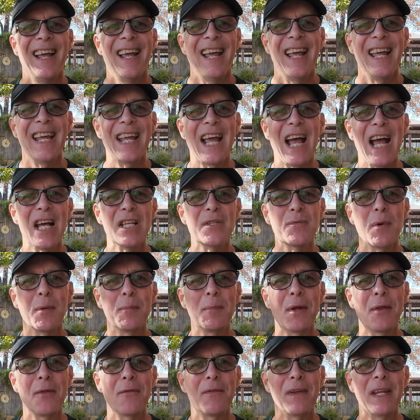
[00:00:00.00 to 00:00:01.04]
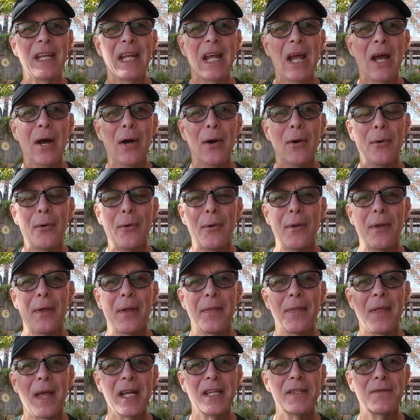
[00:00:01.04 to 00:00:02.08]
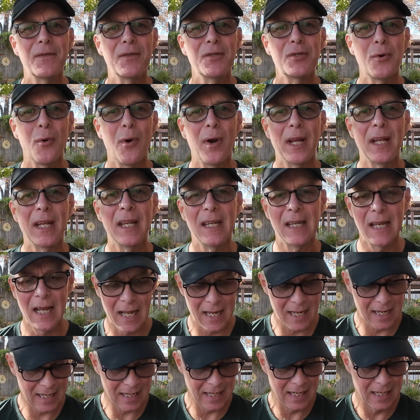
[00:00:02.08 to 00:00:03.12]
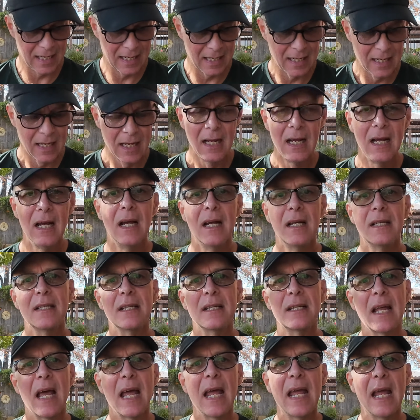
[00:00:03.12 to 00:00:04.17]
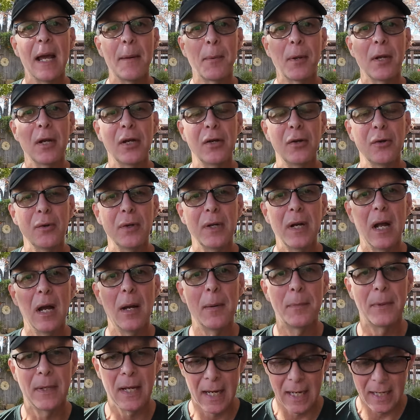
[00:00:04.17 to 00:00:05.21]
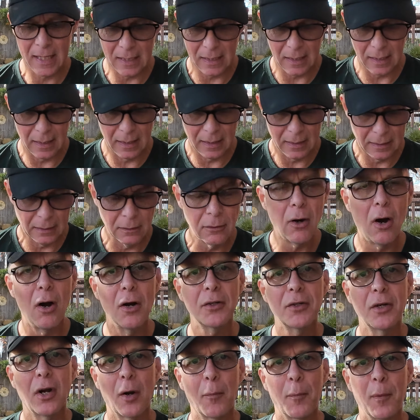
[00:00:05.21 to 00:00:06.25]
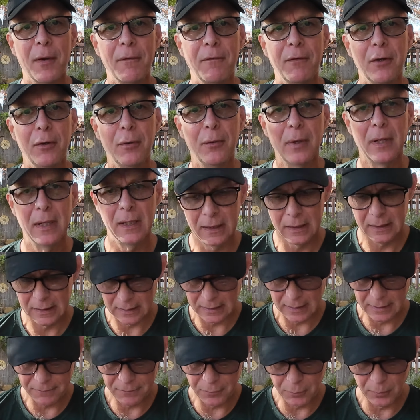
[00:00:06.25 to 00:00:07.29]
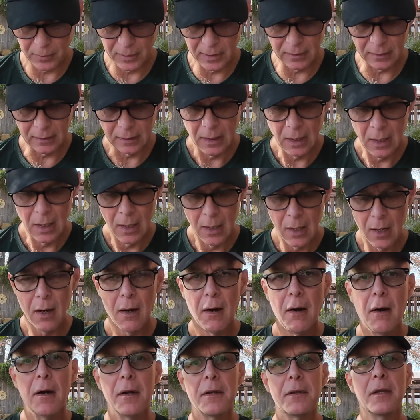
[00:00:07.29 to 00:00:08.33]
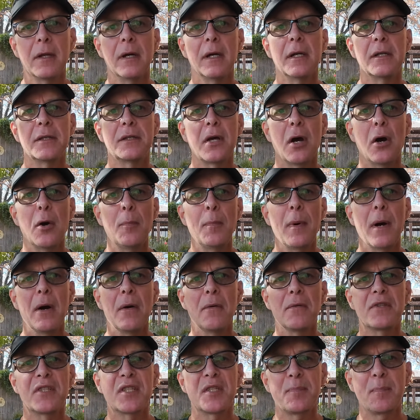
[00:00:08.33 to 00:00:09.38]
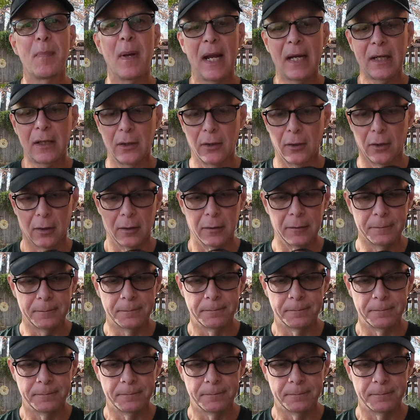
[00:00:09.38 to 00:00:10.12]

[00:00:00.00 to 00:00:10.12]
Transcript: Hey guys, welcome to another video. Thanks for joining today. Today I'm going to do an update, uh, a long-term review, if you will, on the Topo Specter.